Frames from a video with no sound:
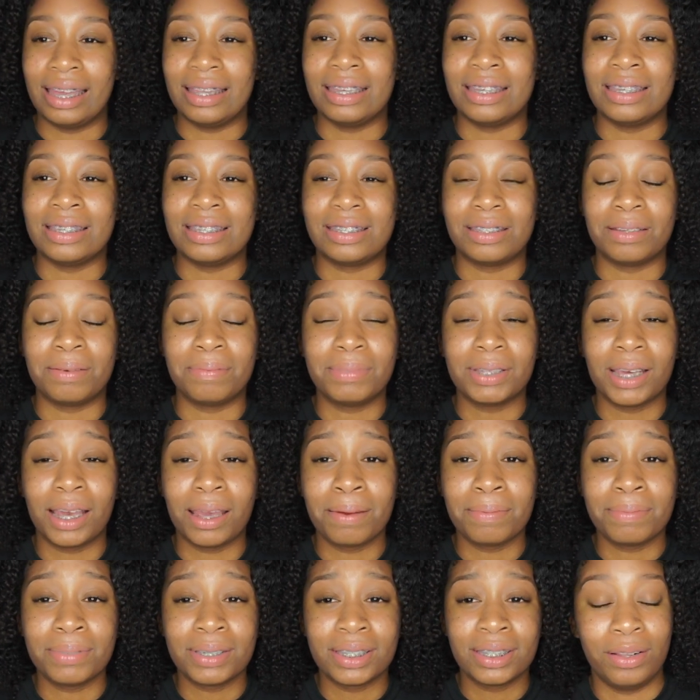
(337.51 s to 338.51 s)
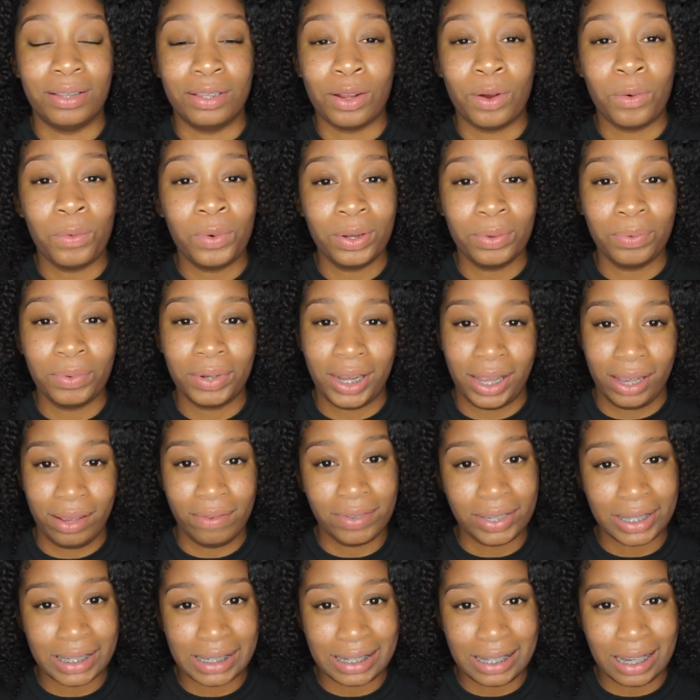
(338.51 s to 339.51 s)
And then sometimes no one would
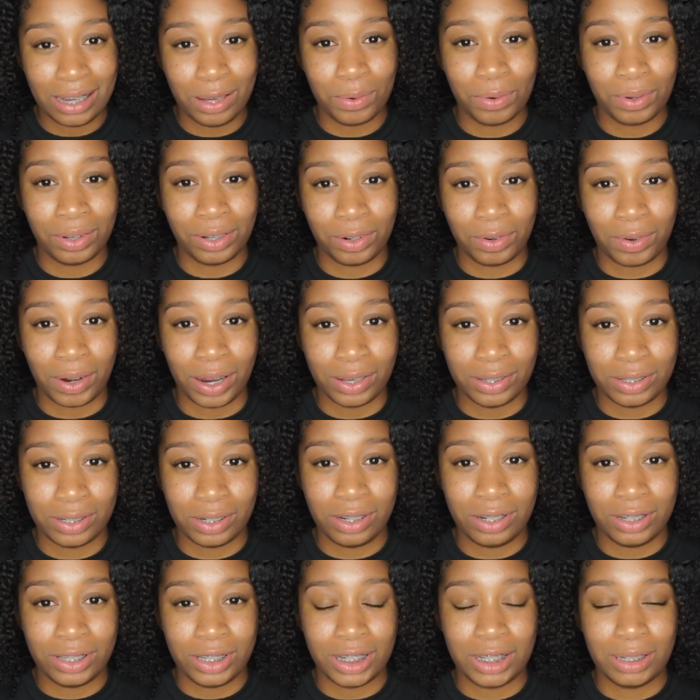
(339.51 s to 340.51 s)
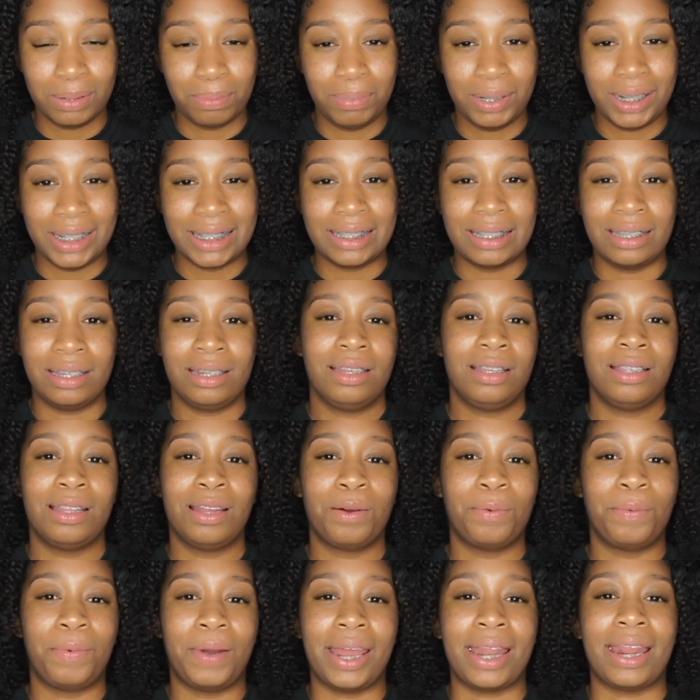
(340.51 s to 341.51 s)
even see you on the ground, so you'd just be sitting
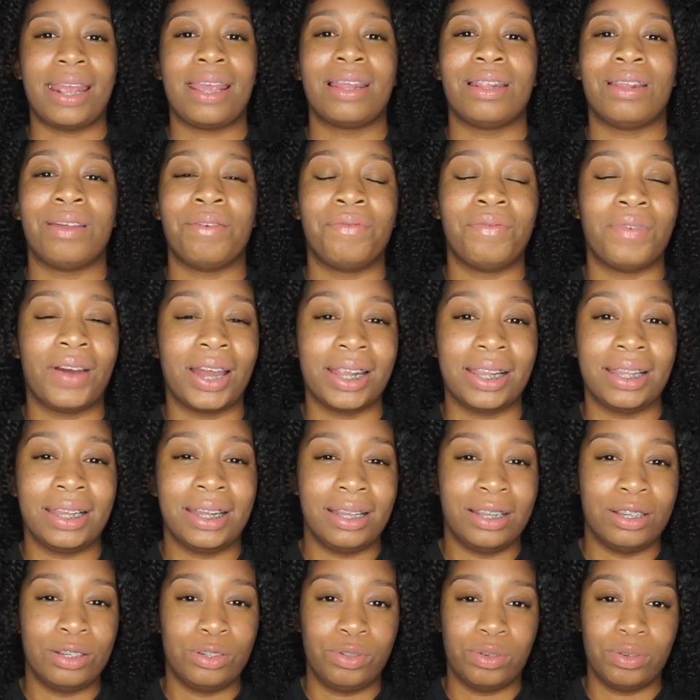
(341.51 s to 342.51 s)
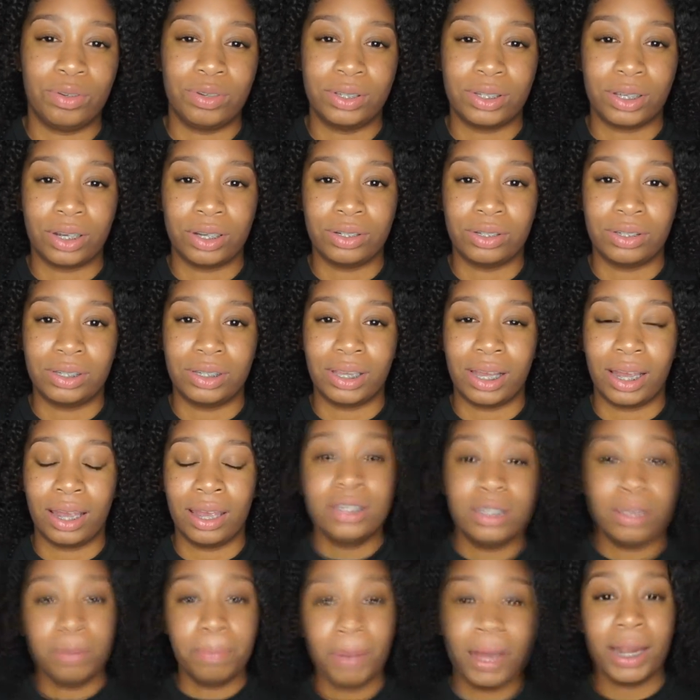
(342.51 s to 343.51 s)
there waiting. And then finally the drill sergeant's
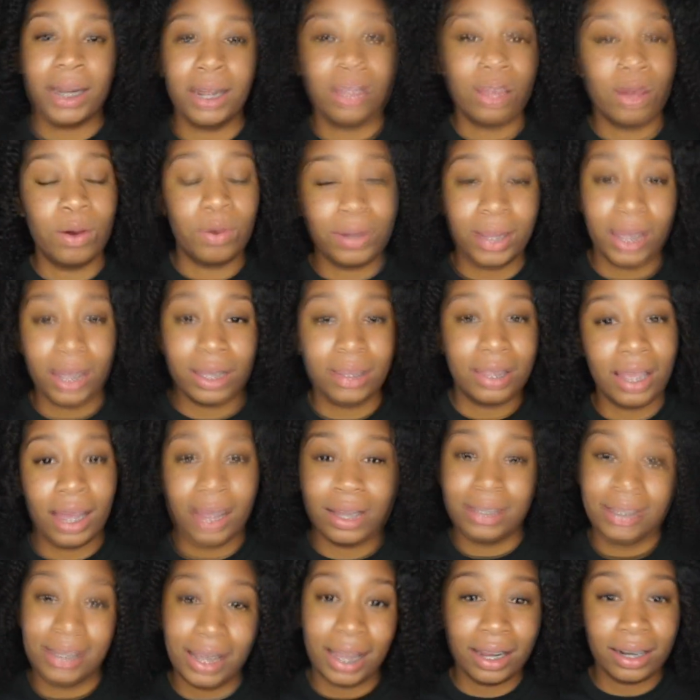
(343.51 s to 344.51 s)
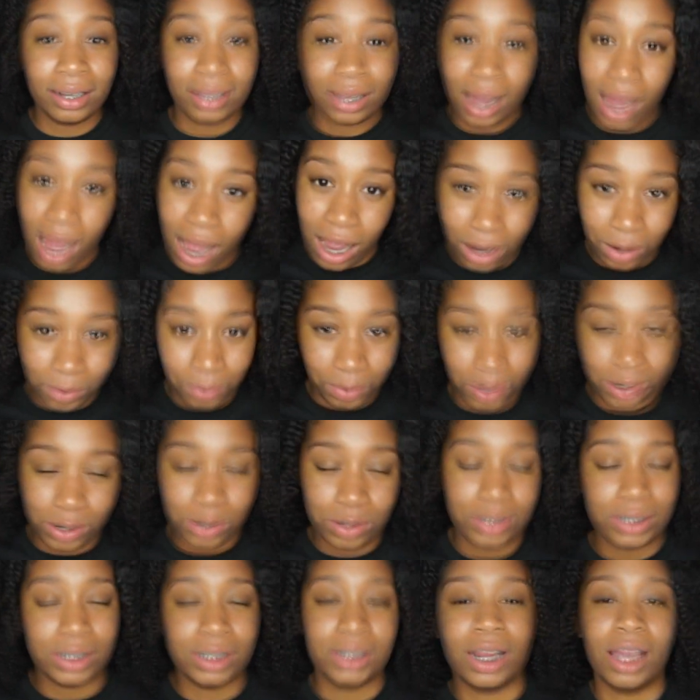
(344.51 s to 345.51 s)
like, "Somebody go get that dead
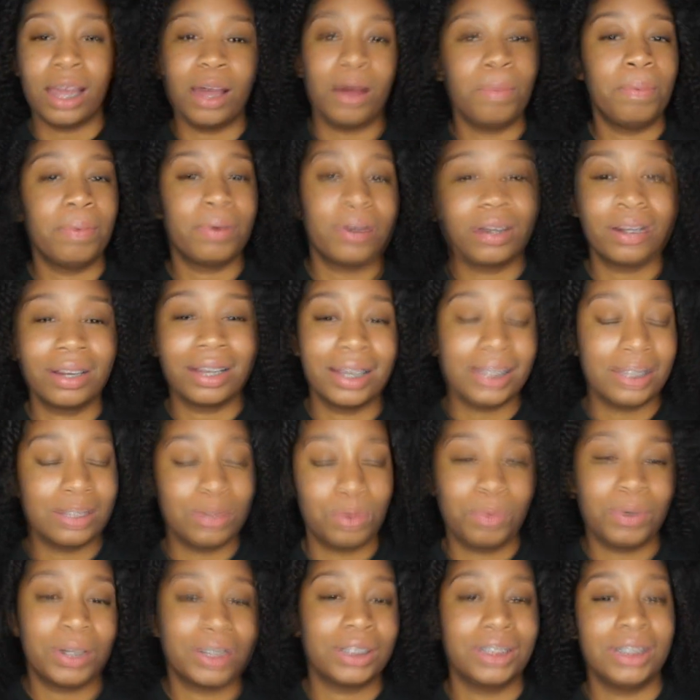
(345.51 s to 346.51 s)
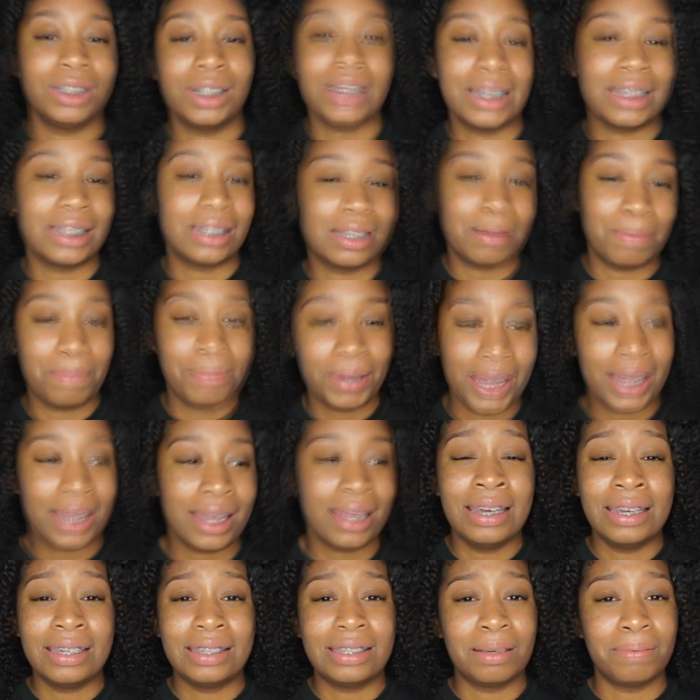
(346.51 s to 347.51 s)
cockroach and help her get to where she needs to
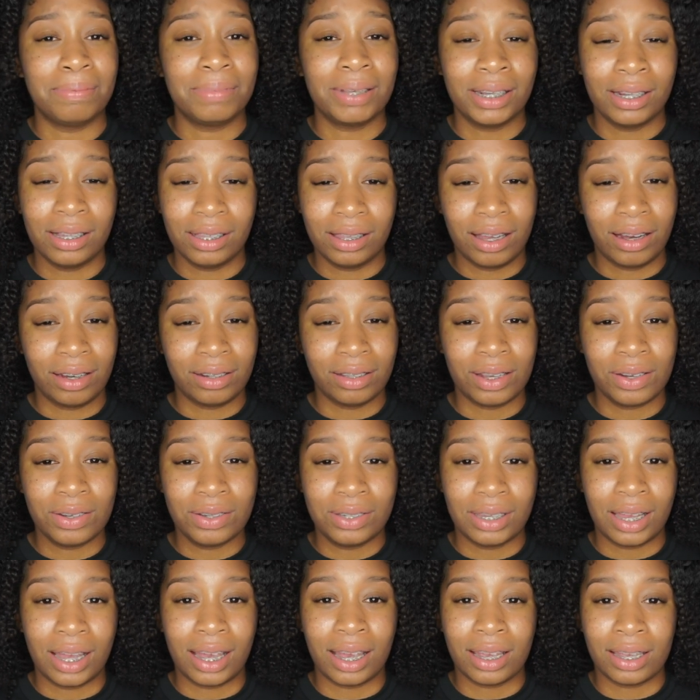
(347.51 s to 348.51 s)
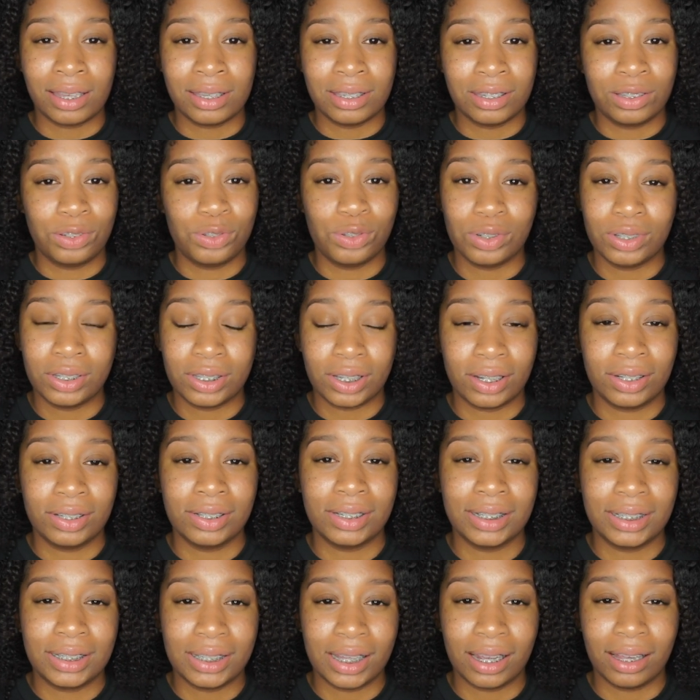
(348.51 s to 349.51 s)
be," something along those lines. Drill
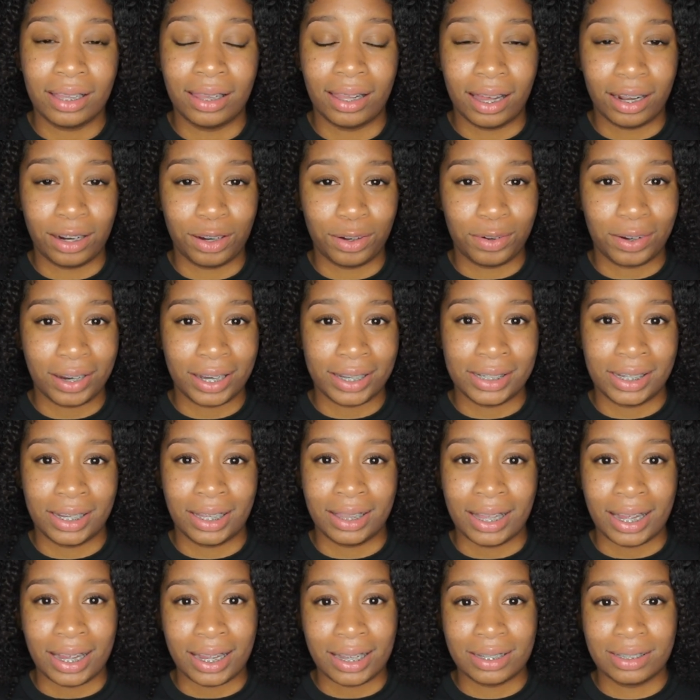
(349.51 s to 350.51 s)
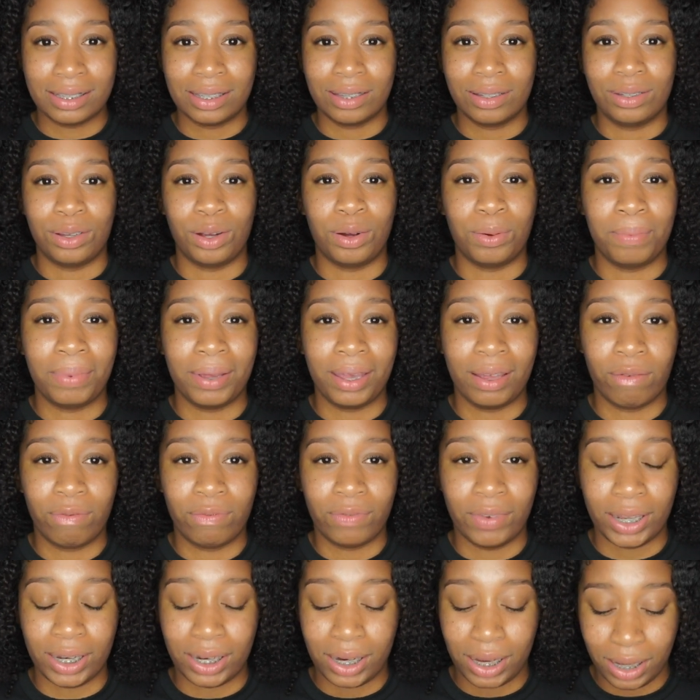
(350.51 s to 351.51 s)
sergeants say a lot of crazy things, so don't be
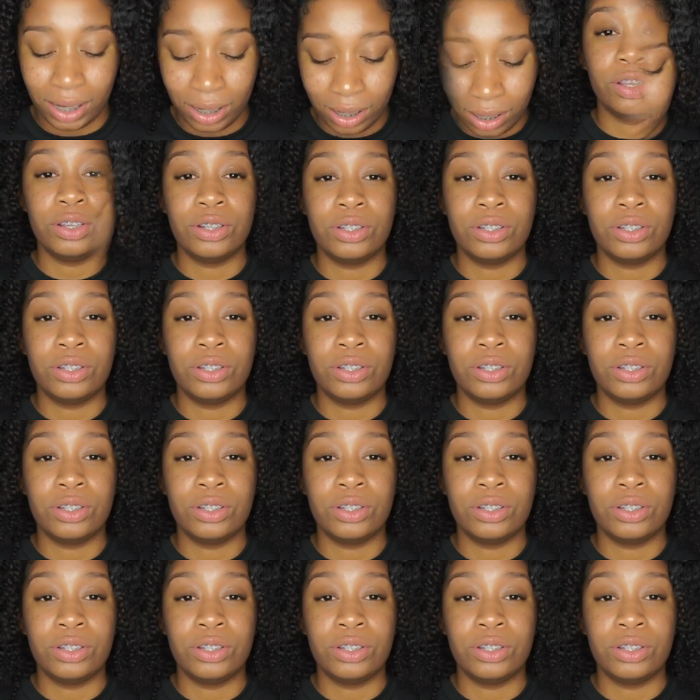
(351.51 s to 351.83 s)
offended.